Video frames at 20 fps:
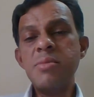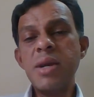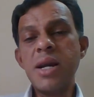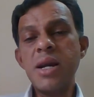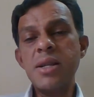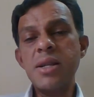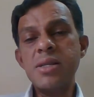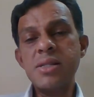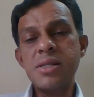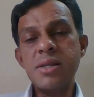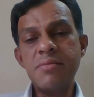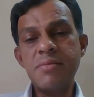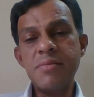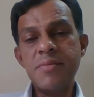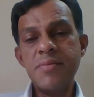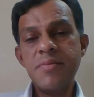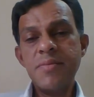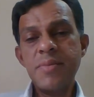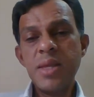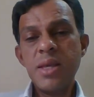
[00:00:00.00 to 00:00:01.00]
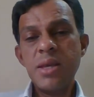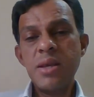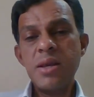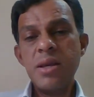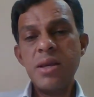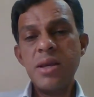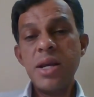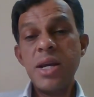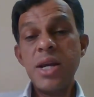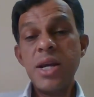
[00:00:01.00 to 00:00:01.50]
mechanism
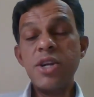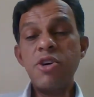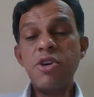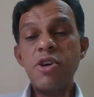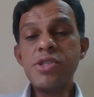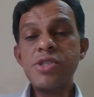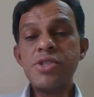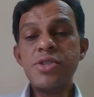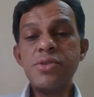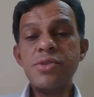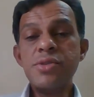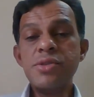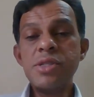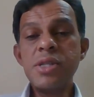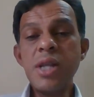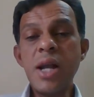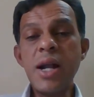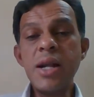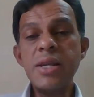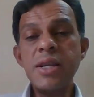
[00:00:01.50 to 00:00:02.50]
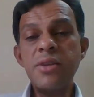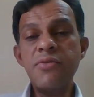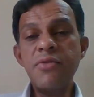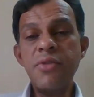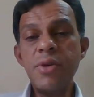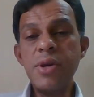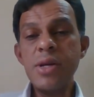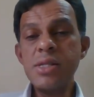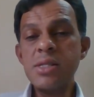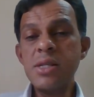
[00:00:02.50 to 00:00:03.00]
and also start
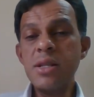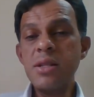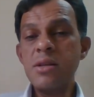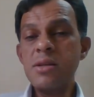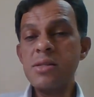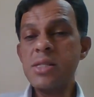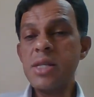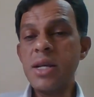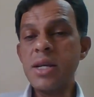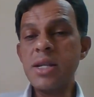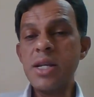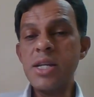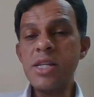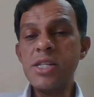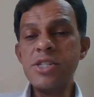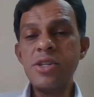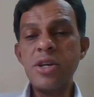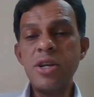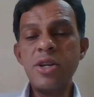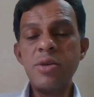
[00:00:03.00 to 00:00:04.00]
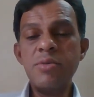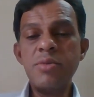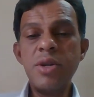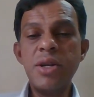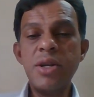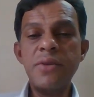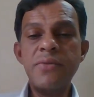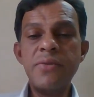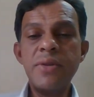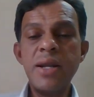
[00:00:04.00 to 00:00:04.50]
influencing the secretion of the
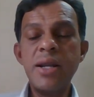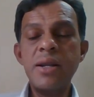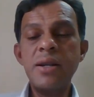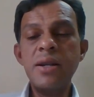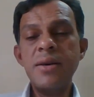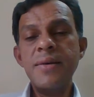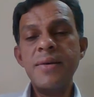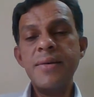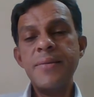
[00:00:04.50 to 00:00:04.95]
different